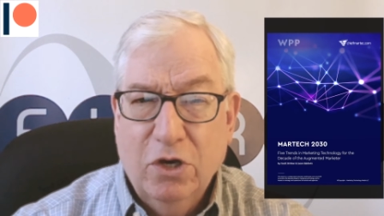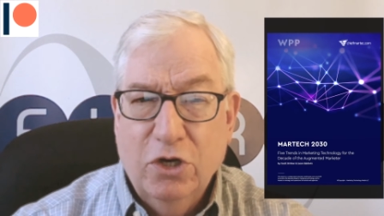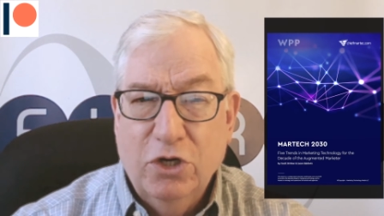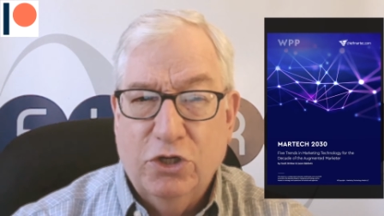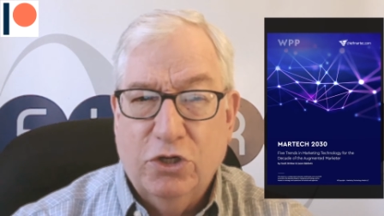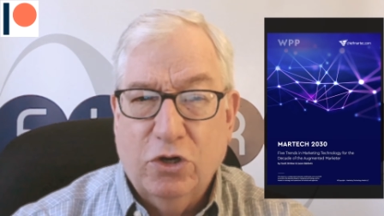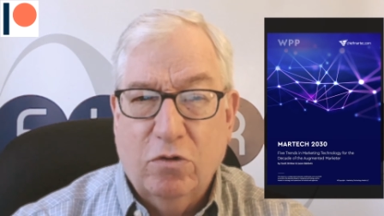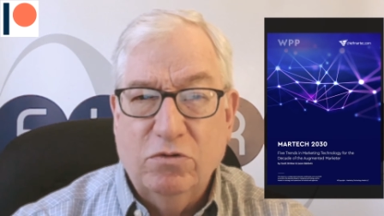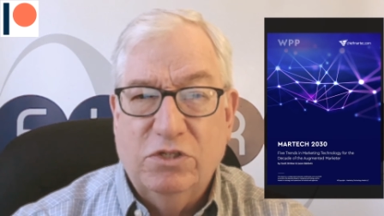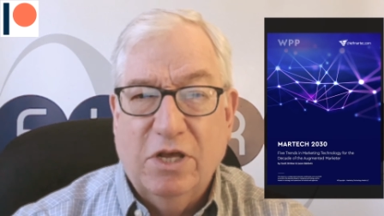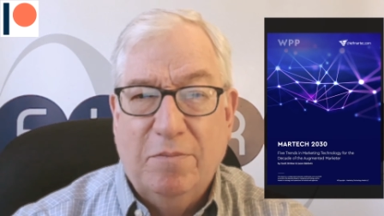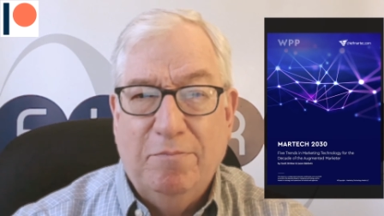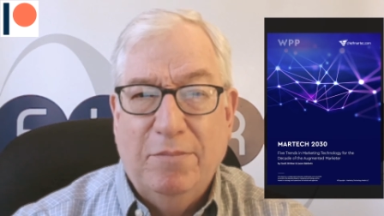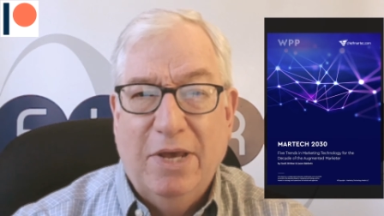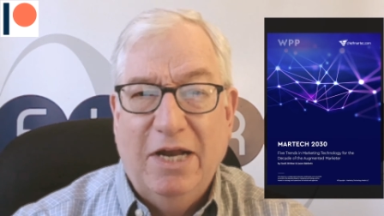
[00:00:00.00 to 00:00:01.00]
shows
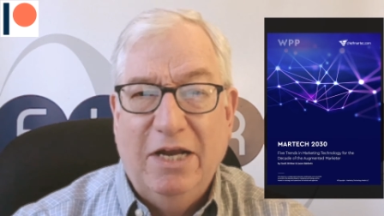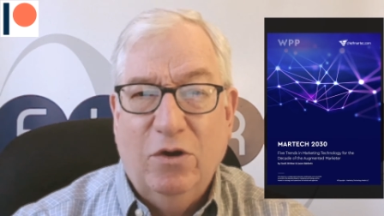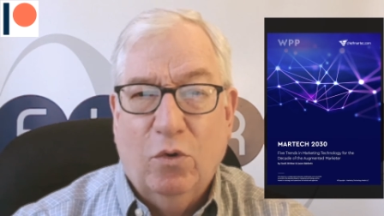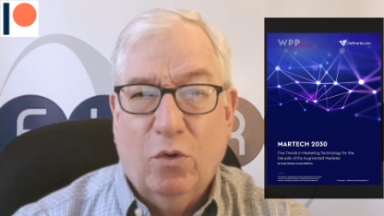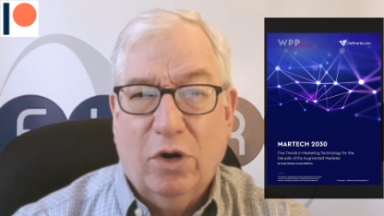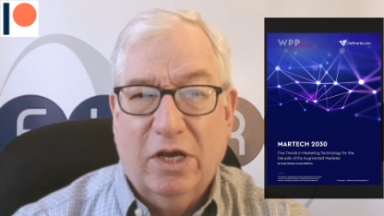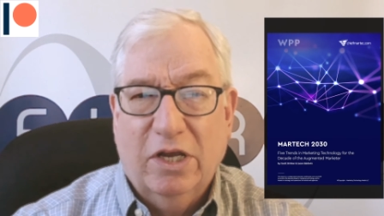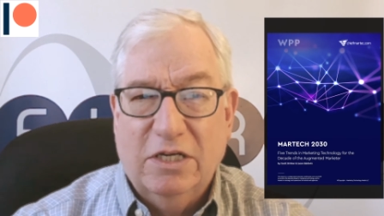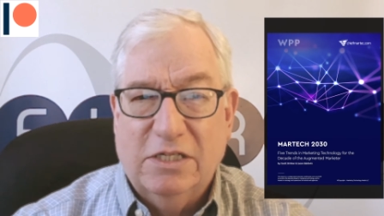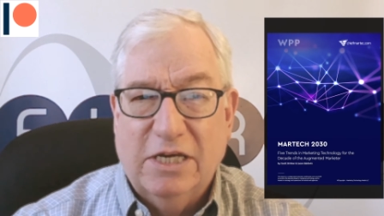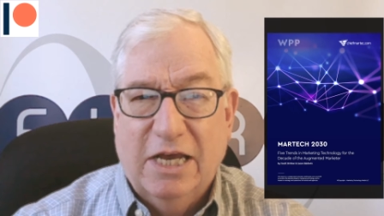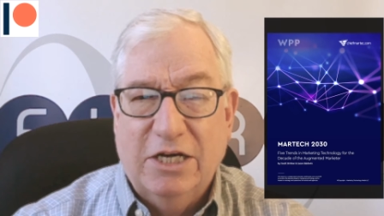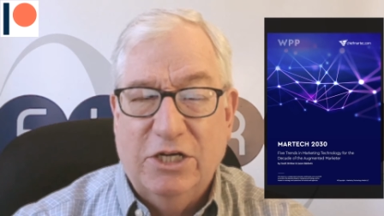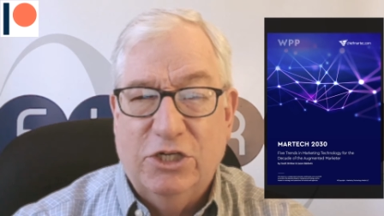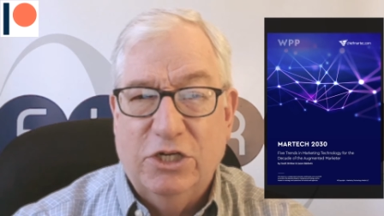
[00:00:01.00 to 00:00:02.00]
that many
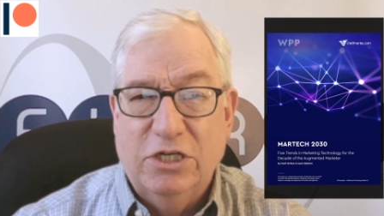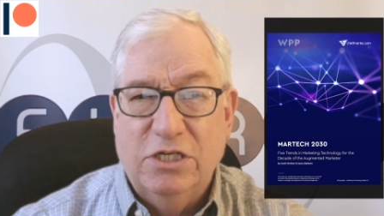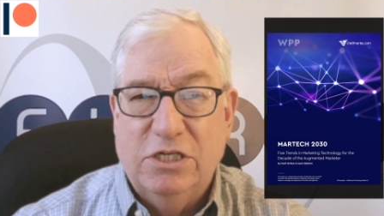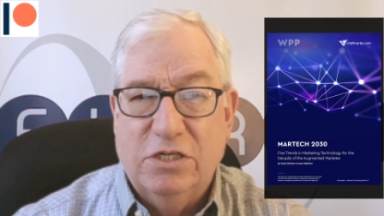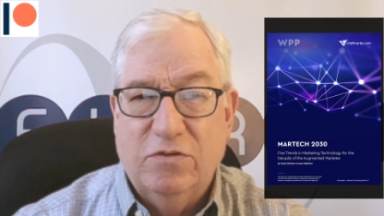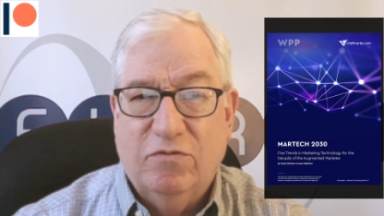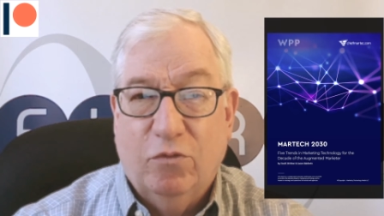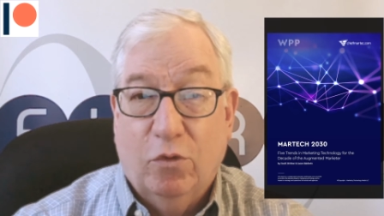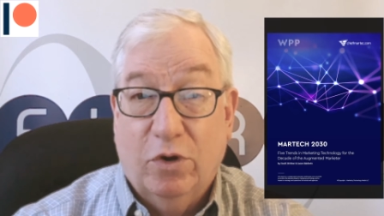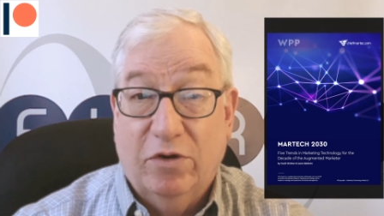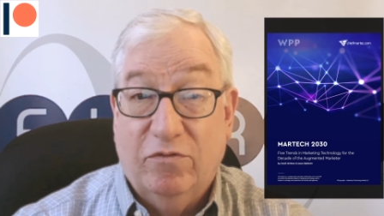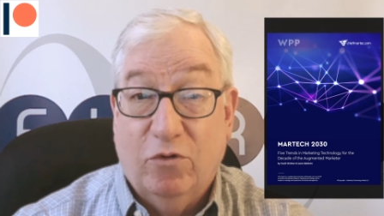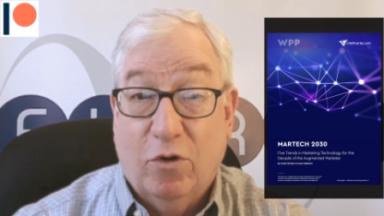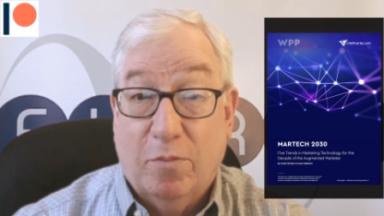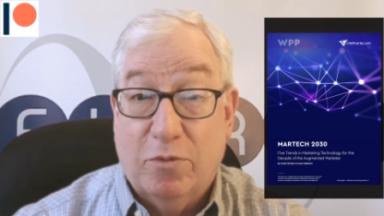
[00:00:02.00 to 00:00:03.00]
organizations,
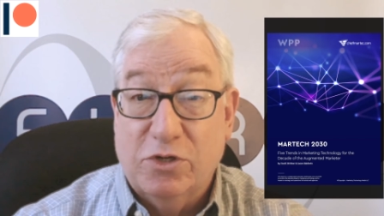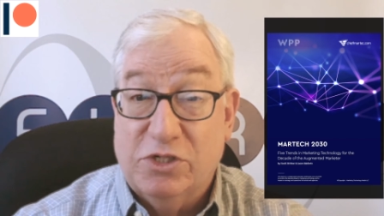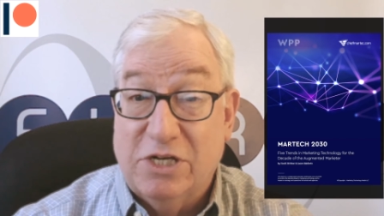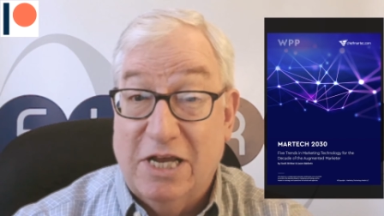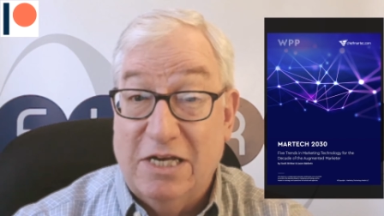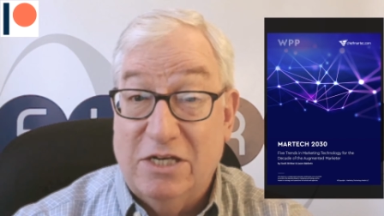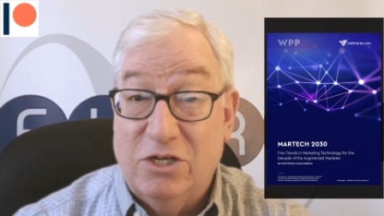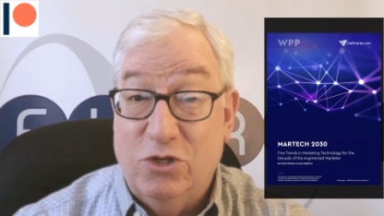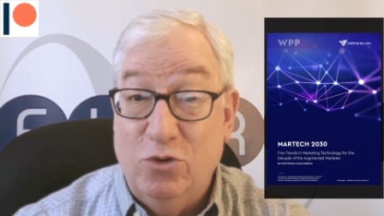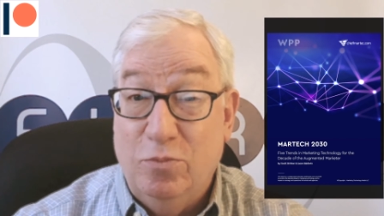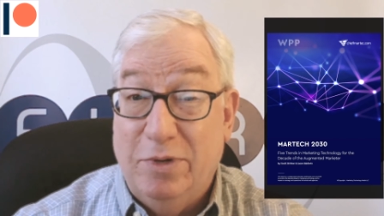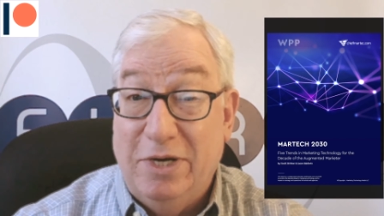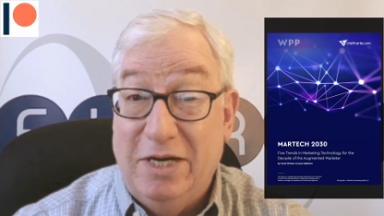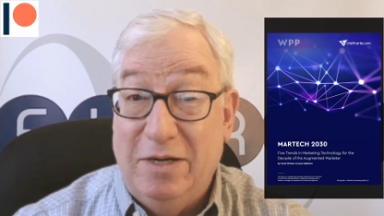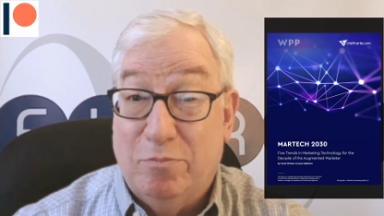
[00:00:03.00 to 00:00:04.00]
44% to
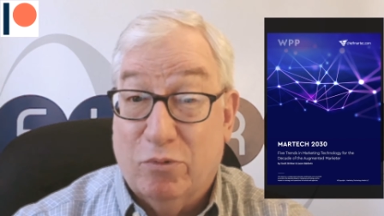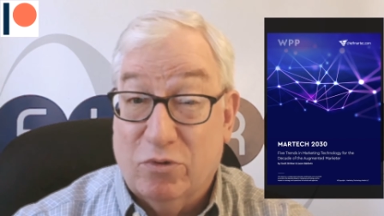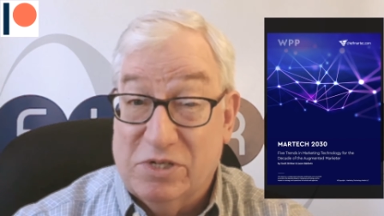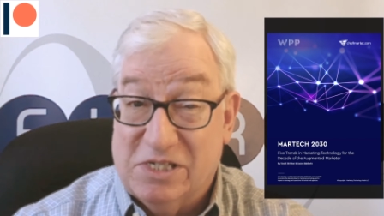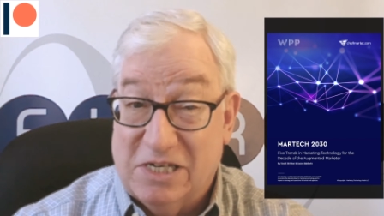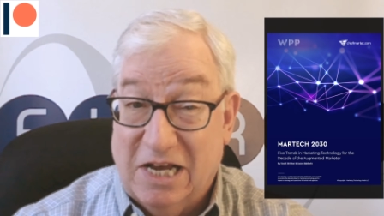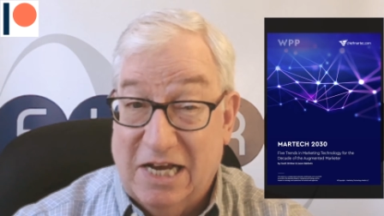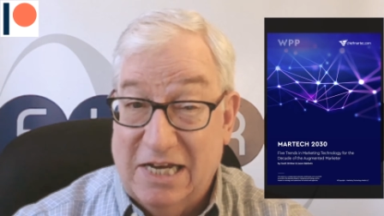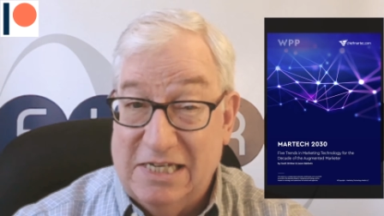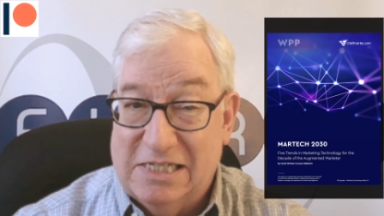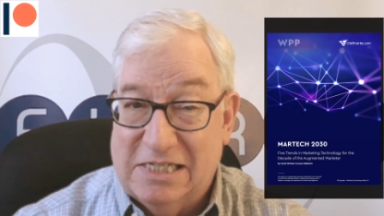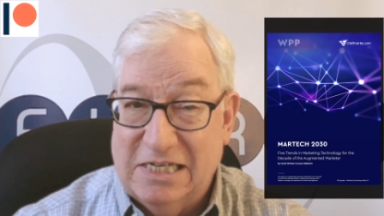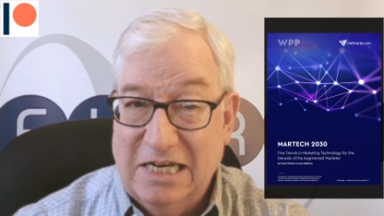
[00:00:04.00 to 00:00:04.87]
be precise,